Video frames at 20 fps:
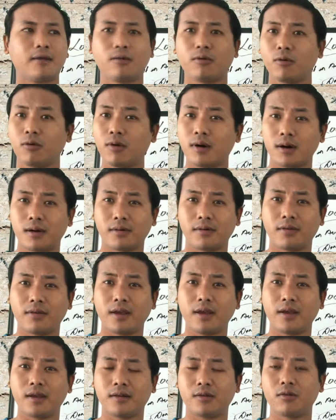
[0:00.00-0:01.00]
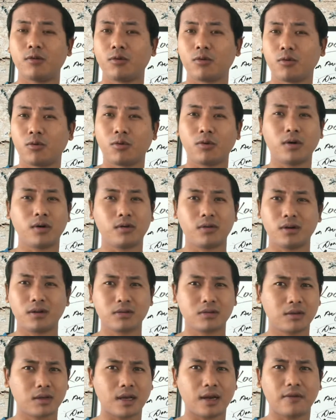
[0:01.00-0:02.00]
who are they, what
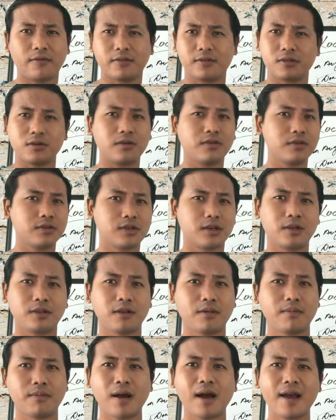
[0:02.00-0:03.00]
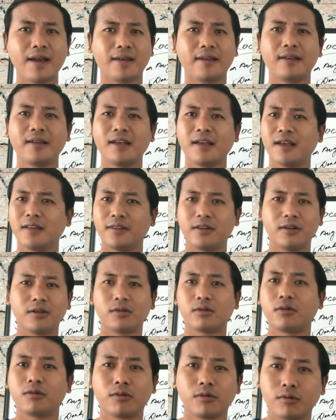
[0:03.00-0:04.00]
kind of a service are they buying, then
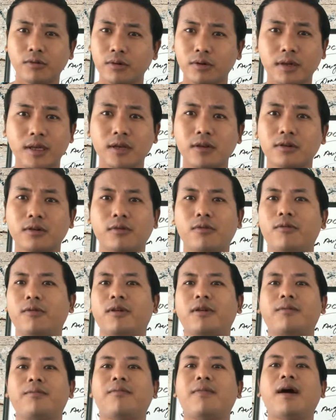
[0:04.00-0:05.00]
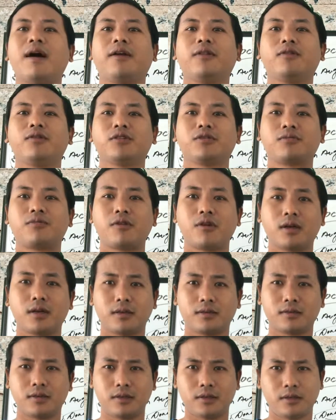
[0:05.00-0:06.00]
they're not going to really buy those
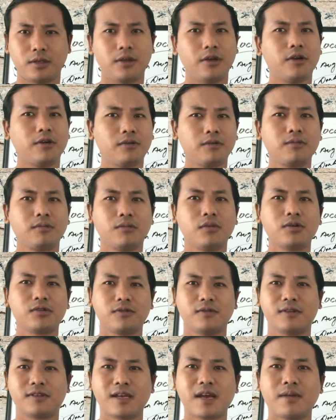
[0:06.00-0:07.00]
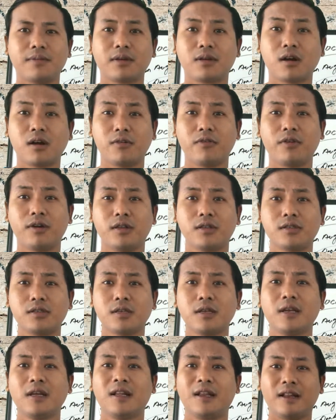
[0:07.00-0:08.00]
products. You know, most of the time the confidence
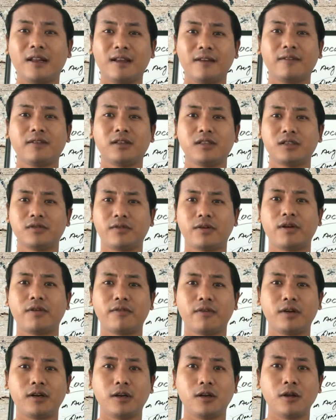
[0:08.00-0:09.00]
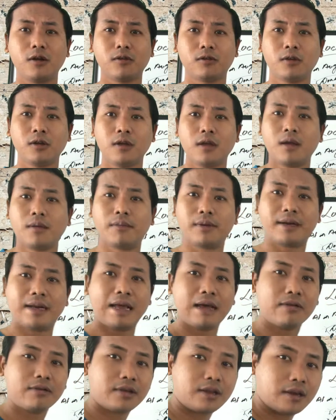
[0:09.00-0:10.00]
level is very, very low. But
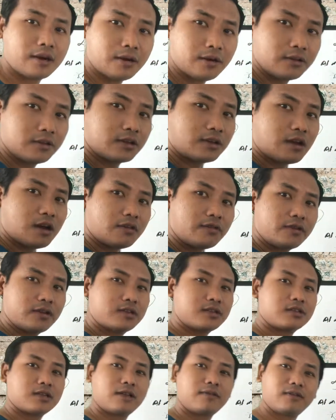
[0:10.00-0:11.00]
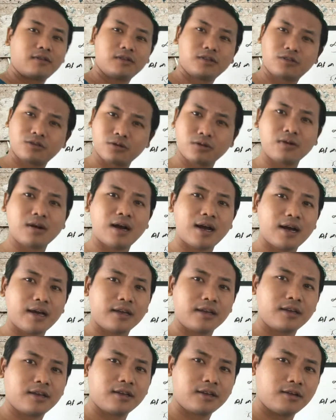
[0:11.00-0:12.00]
now here the confidence level is too
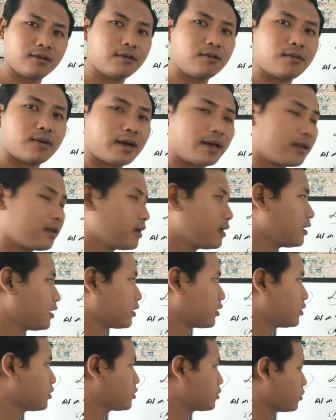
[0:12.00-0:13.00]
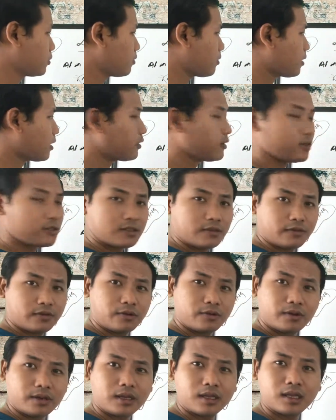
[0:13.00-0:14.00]
high. You know why? Because you are
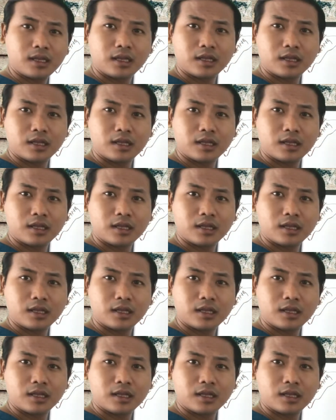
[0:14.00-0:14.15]
interviewing